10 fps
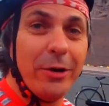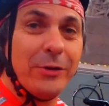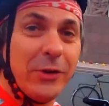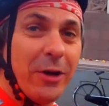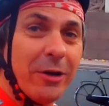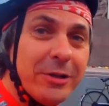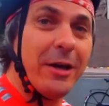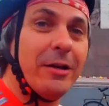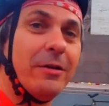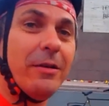I decided
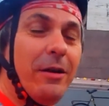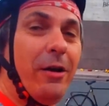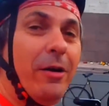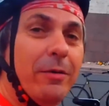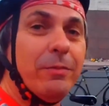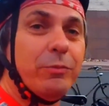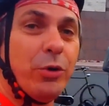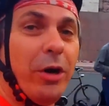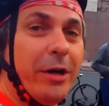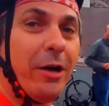I'd
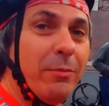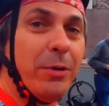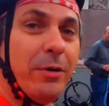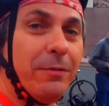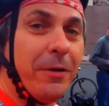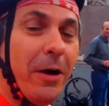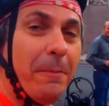try out a bit of